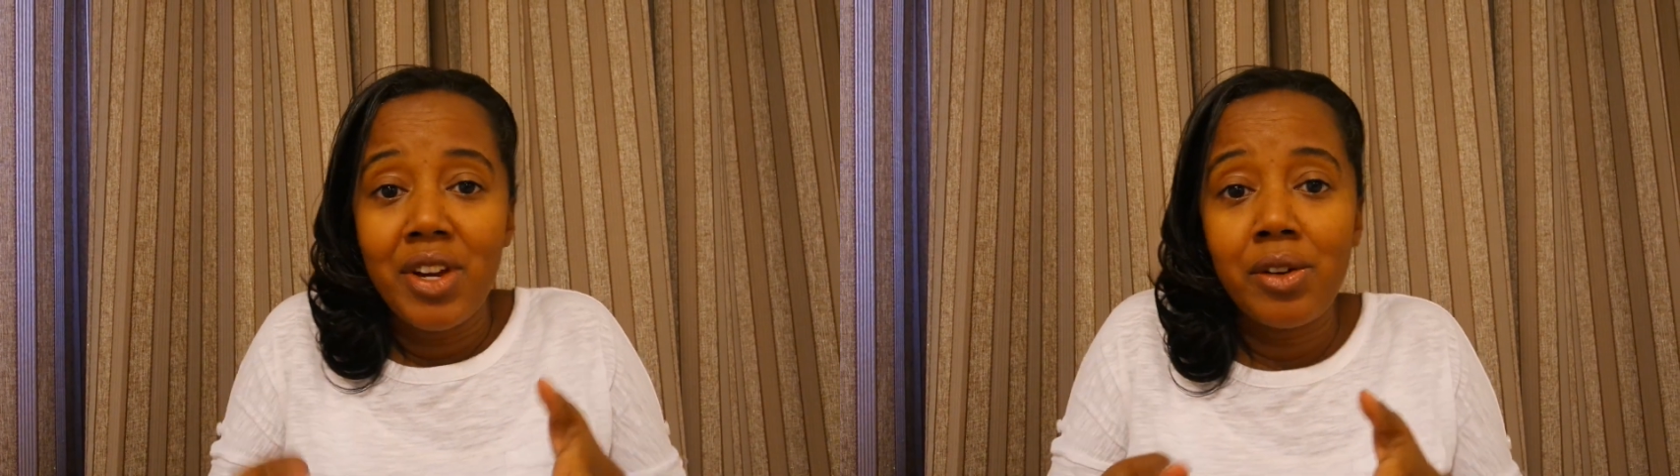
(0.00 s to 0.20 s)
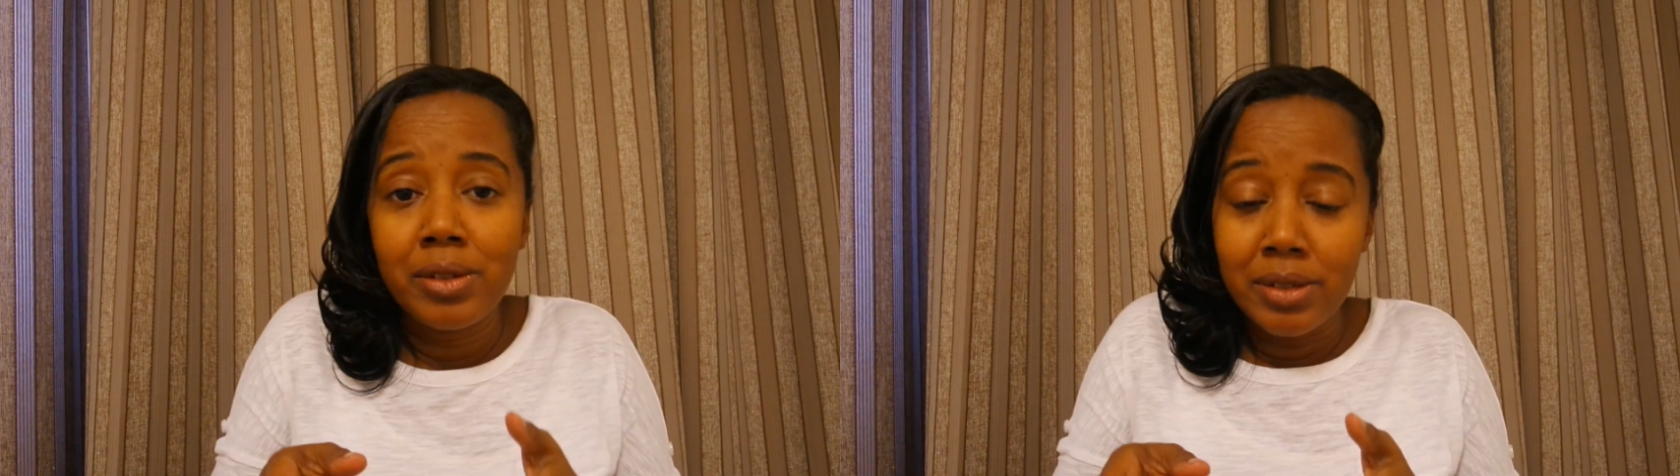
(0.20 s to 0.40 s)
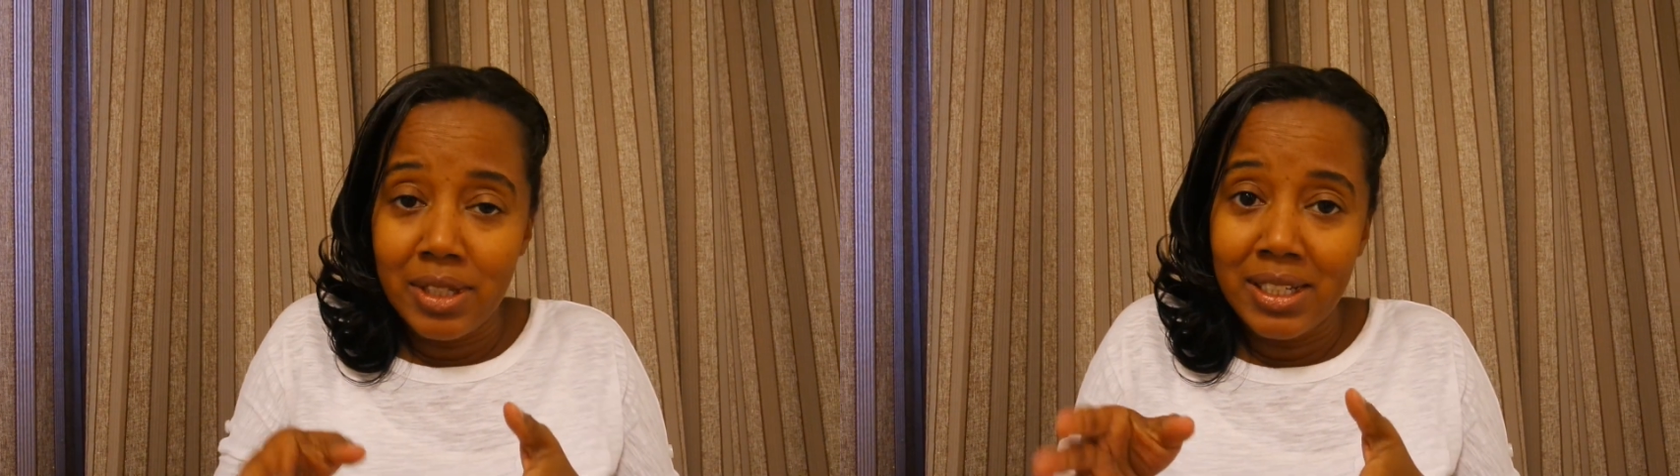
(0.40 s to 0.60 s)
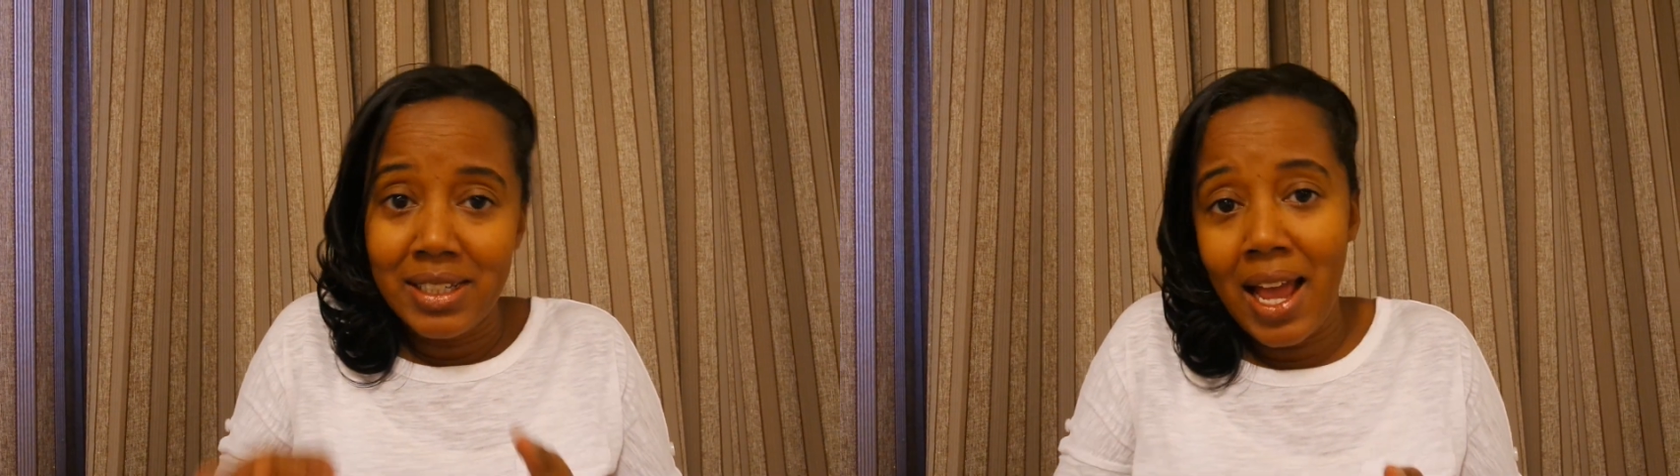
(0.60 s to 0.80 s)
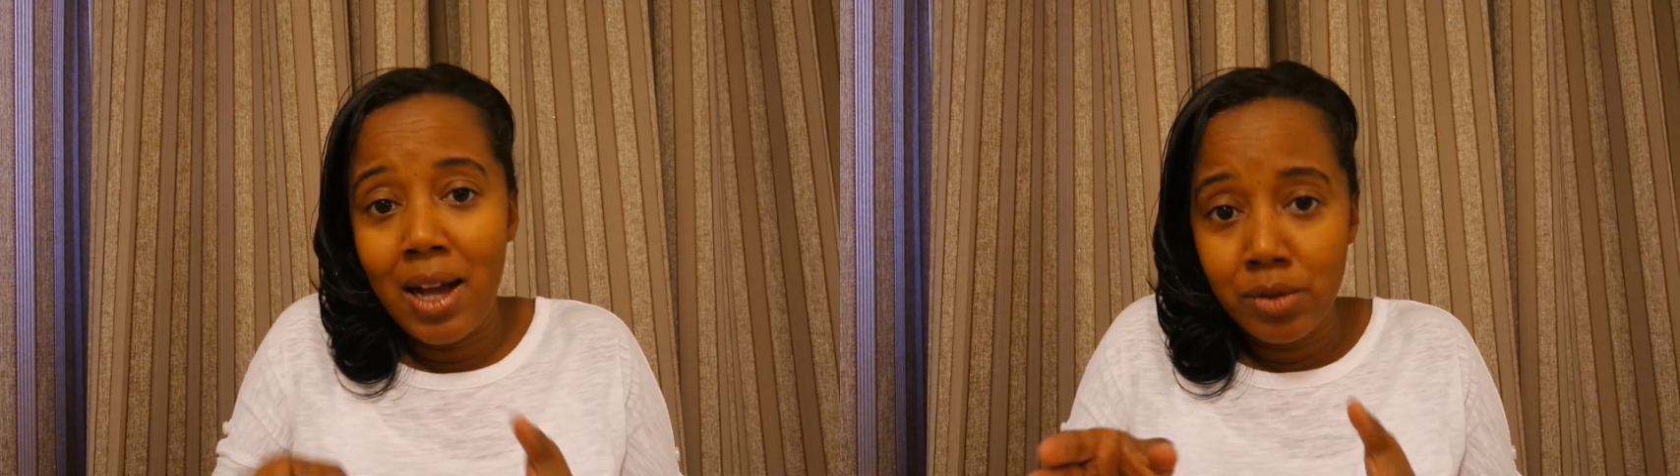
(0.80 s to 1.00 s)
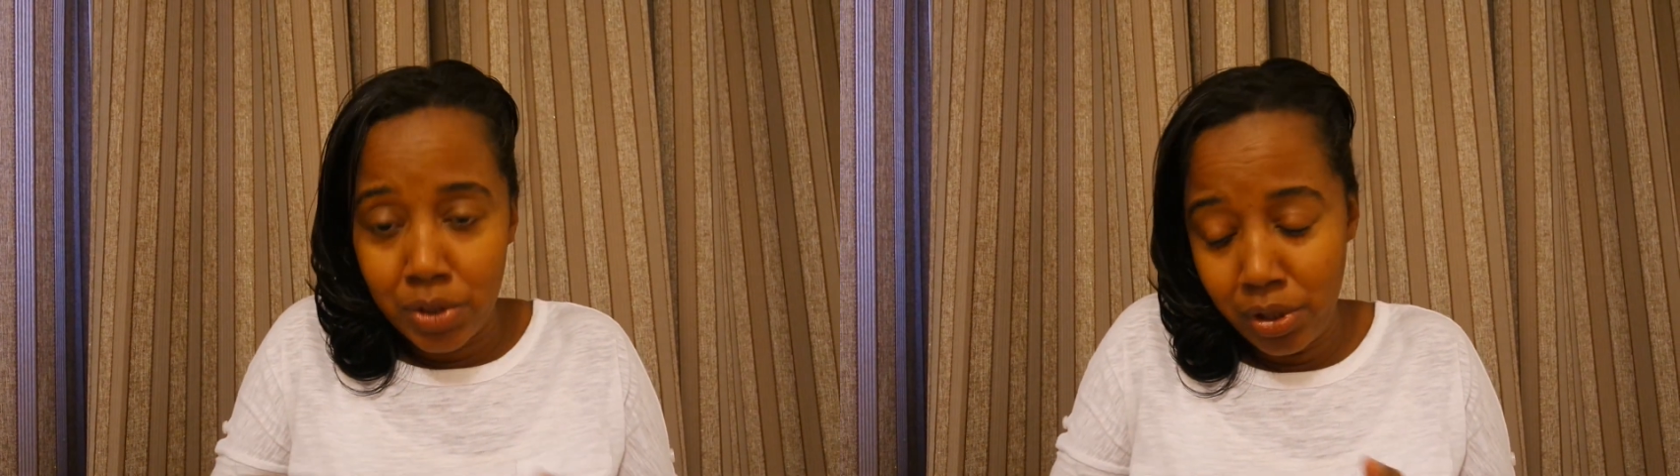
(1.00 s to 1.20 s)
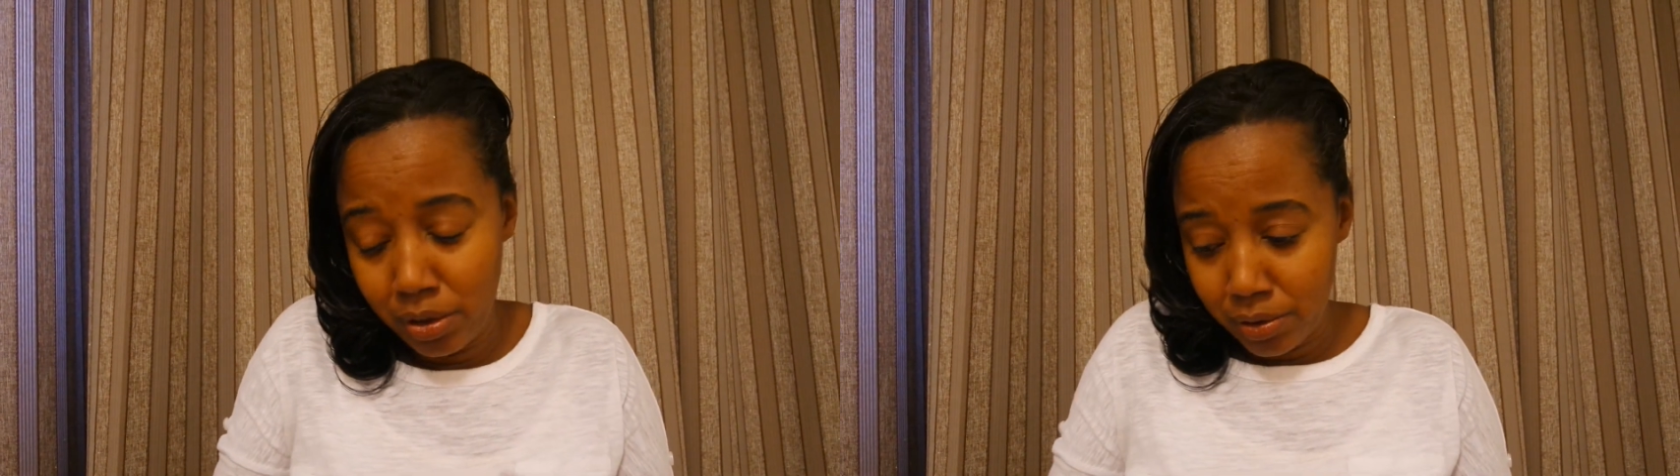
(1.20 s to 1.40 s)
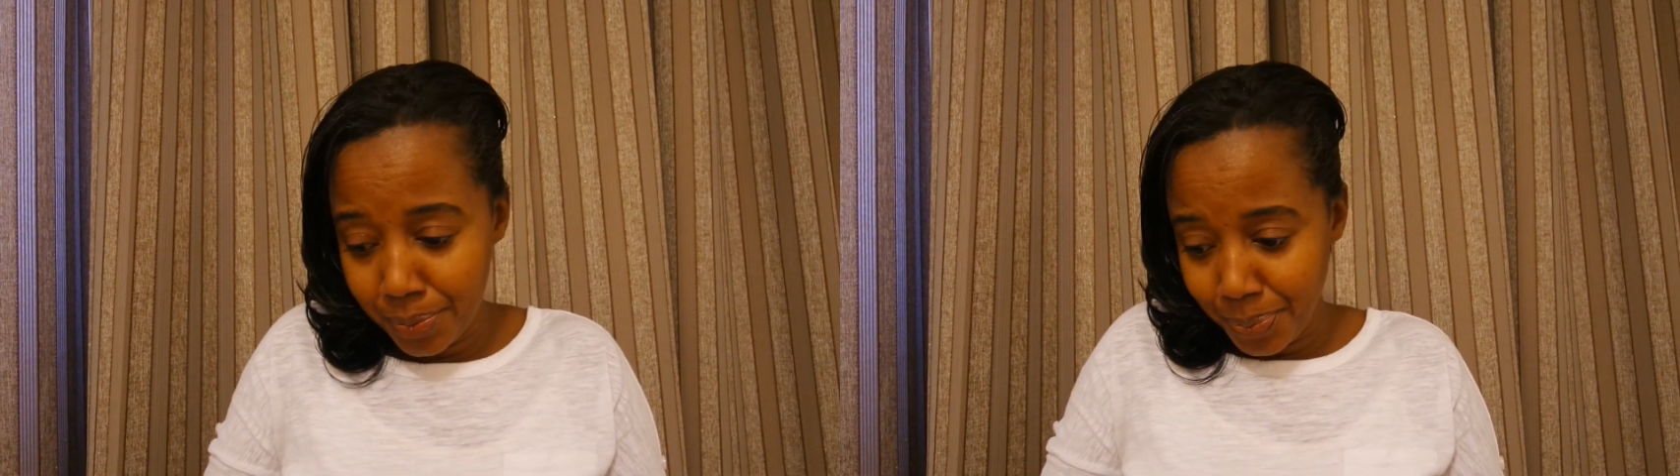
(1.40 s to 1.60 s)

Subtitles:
narrowed it down to.